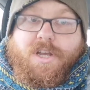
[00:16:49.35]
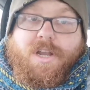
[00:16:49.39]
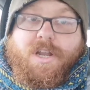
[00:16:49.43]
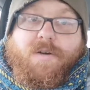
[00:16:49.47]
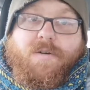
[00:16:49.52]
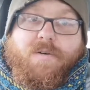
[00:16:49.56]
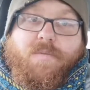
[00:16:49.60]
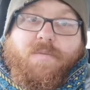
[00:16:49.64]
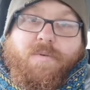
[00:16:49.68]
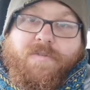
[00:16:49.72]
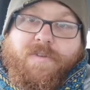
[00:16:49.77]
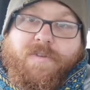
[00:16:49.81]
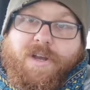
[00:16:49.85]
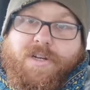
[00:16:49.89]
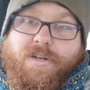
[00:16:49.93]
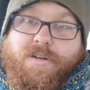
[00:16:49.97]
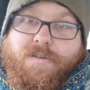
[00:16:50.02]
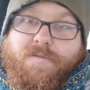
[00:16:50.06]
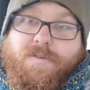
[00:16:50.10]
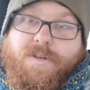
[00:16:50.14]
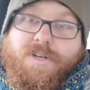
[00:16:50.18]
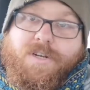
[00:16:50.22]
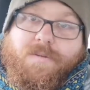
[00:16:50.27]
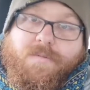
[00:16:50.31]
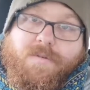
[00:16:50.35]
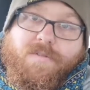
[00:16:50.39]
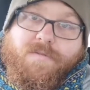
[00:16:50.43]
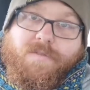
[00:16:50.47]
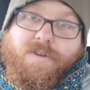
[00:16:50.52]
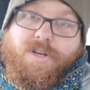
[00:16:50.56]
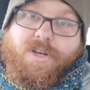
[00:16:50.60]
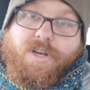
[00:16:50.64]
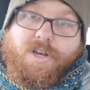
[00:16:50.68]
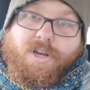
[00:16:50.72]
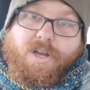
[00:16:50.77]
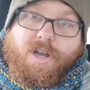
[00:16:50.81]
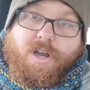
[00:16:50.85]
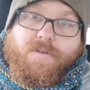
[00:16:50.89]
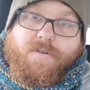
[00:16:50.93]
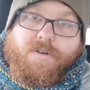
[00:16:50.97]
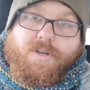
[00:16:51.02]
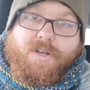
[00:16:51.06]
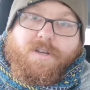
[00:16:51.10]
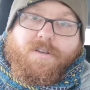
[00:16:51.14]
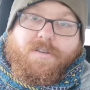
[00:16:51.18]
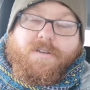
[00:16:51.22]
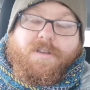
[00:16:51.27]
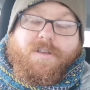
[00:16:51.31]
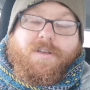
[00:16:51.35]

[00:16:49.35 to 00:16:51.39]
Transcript: I want professional fishermen, fishing coaches,